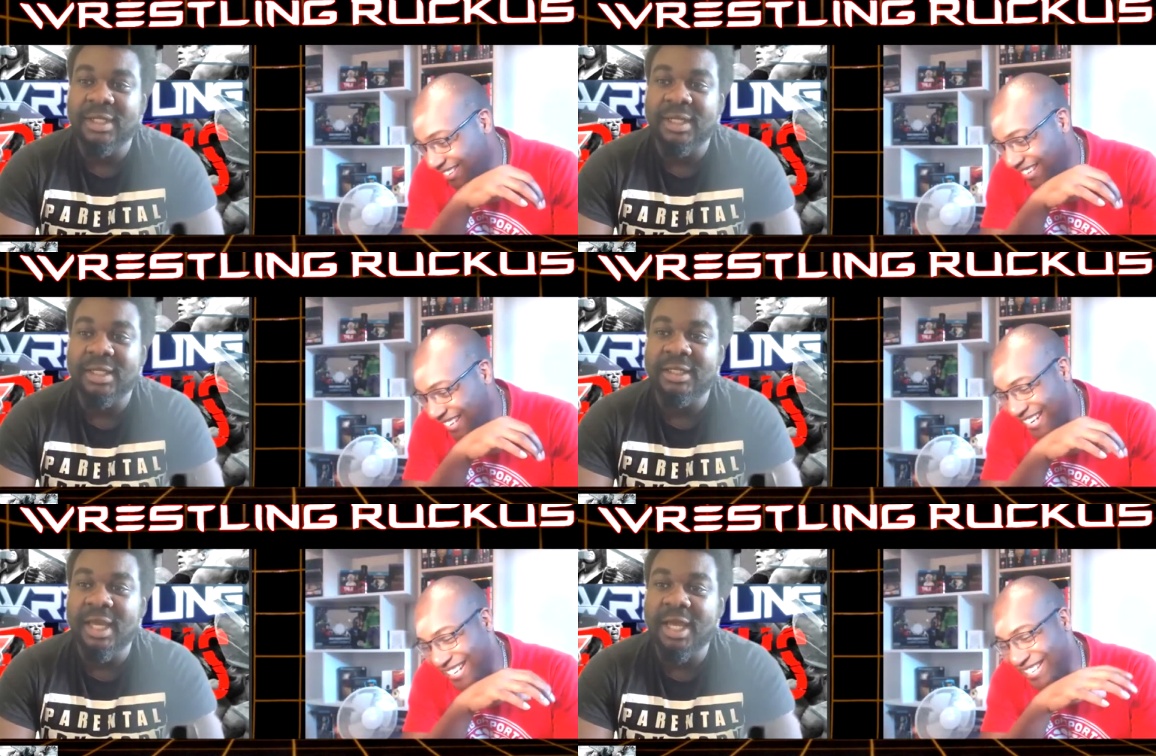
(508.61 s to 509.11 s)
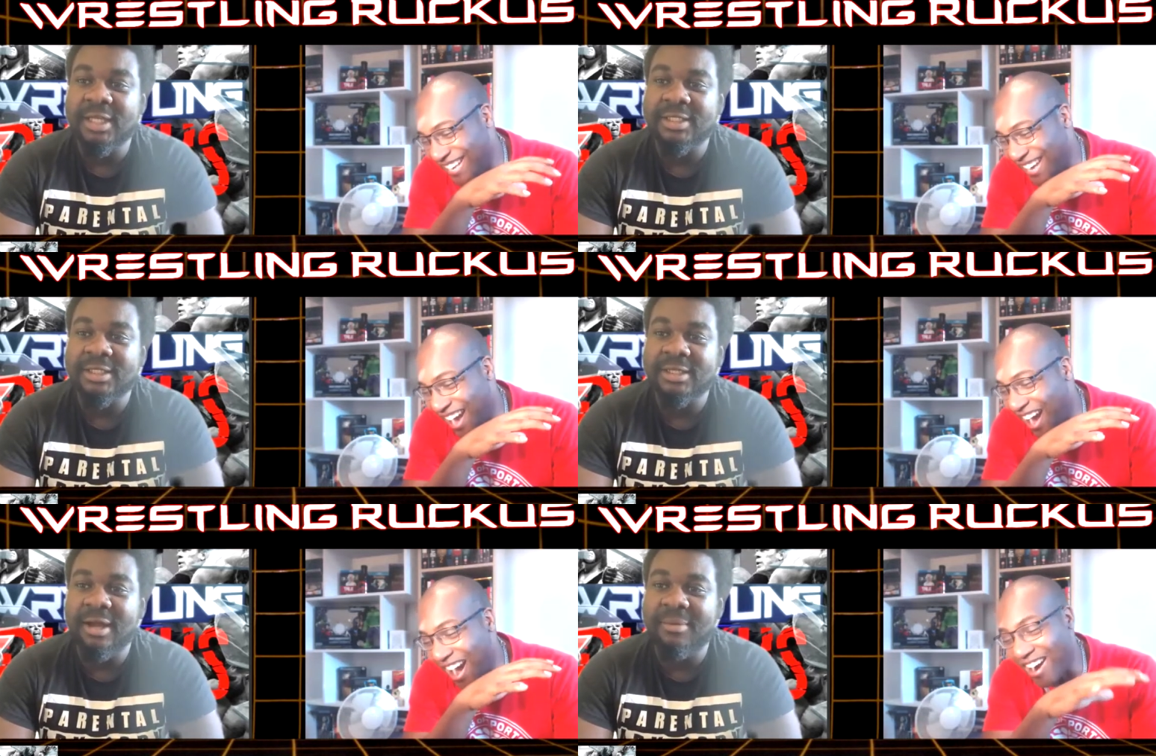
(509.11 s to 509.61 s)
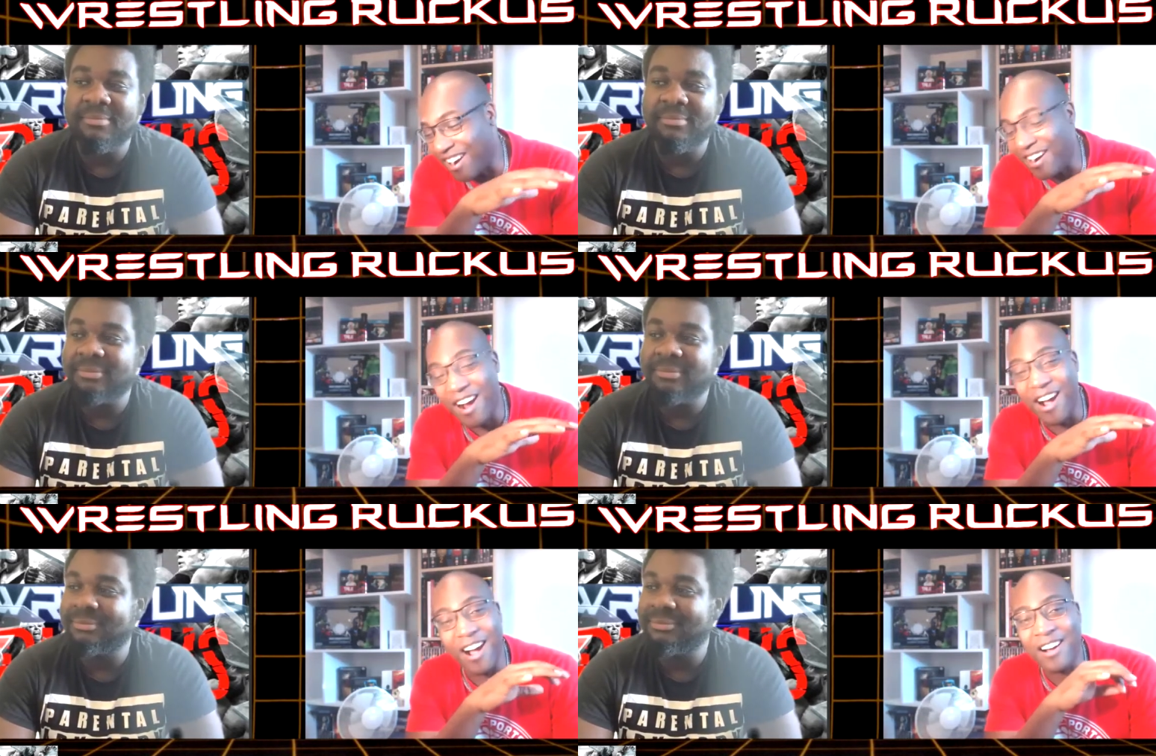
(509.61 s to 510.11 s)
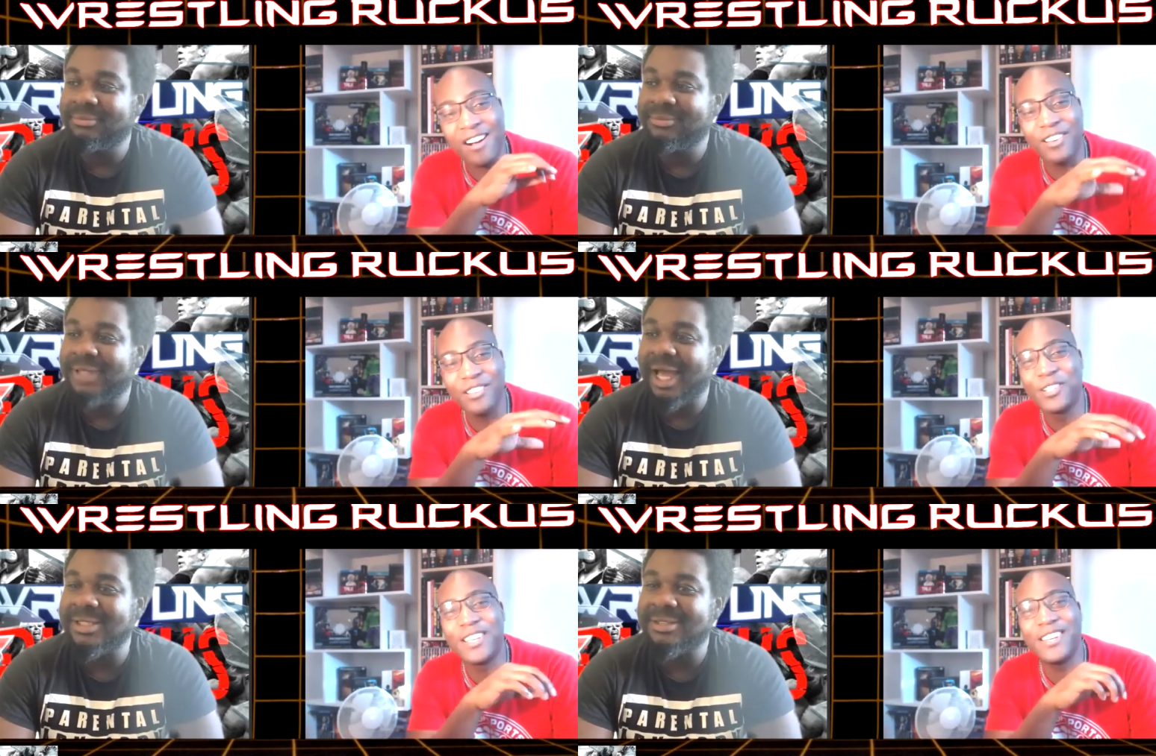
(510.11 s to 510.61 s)
Speaker 1: Yes, um, I
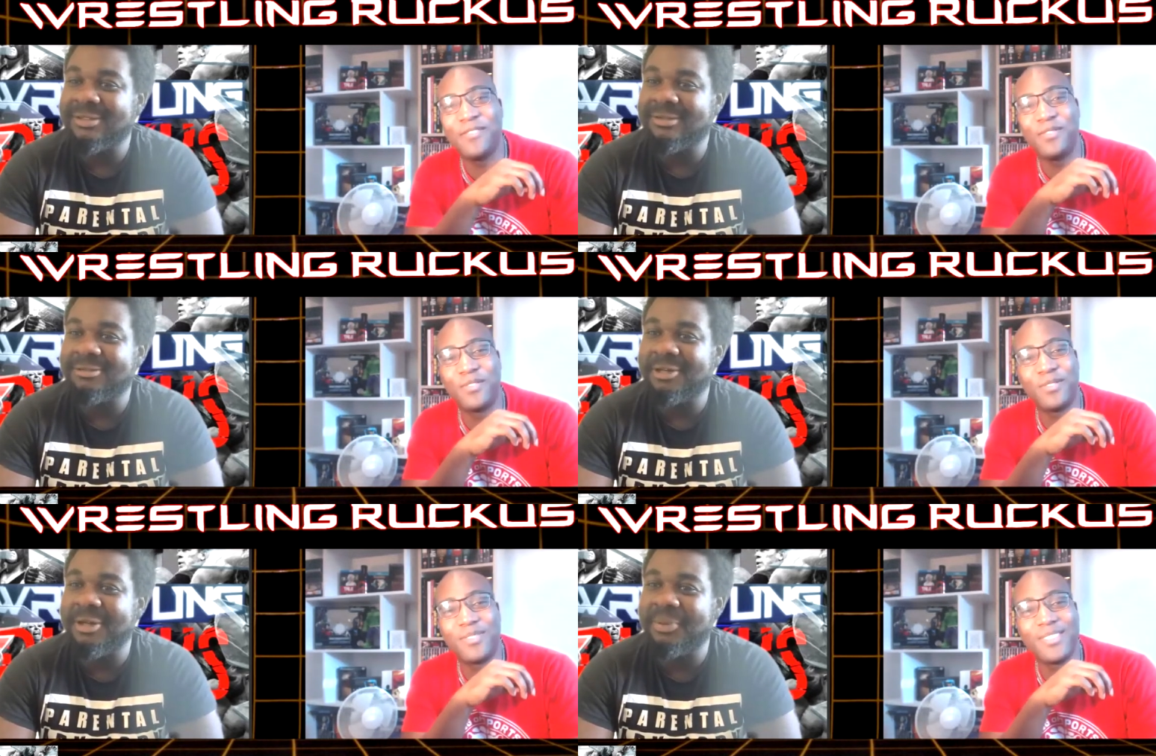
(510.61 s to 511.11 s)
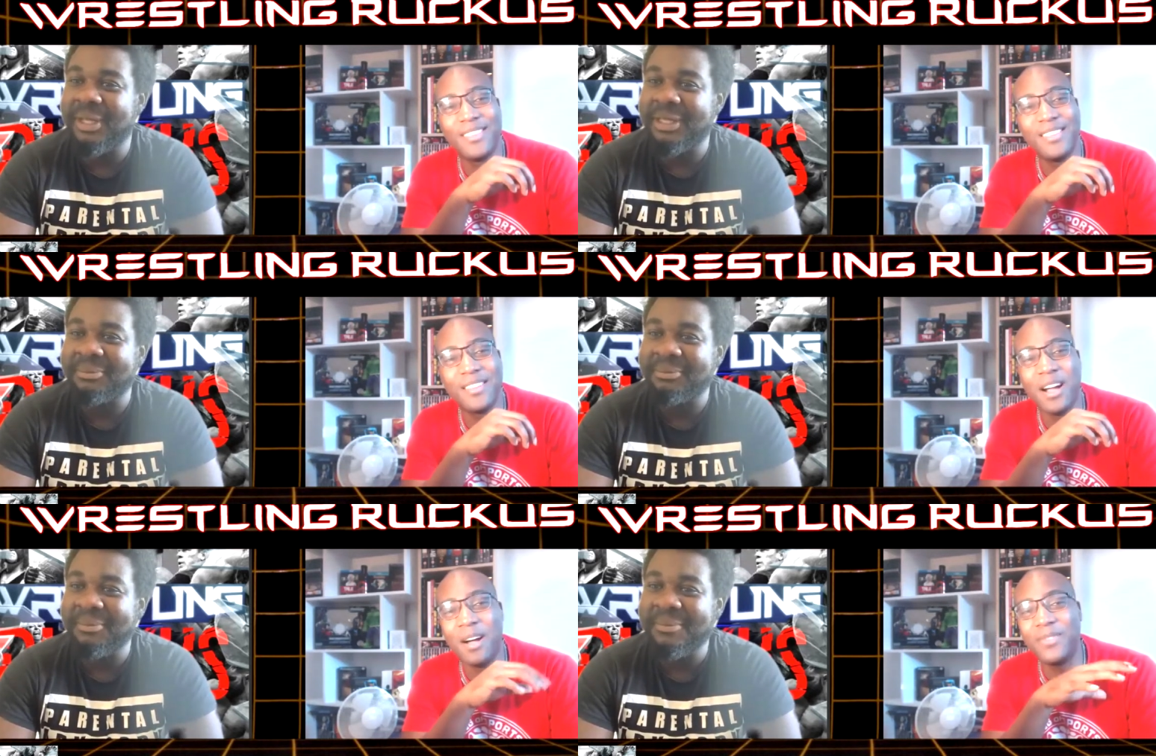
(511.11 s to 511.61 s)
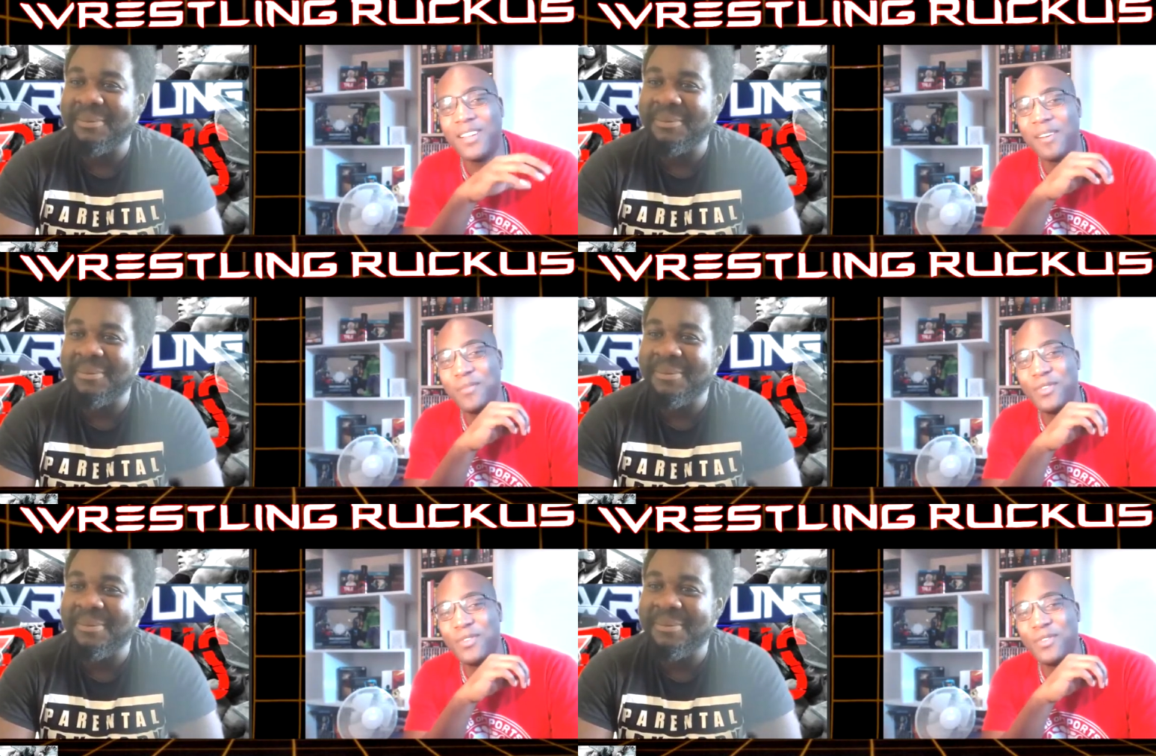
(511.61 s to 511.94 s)
can't look at creepy. I'm done with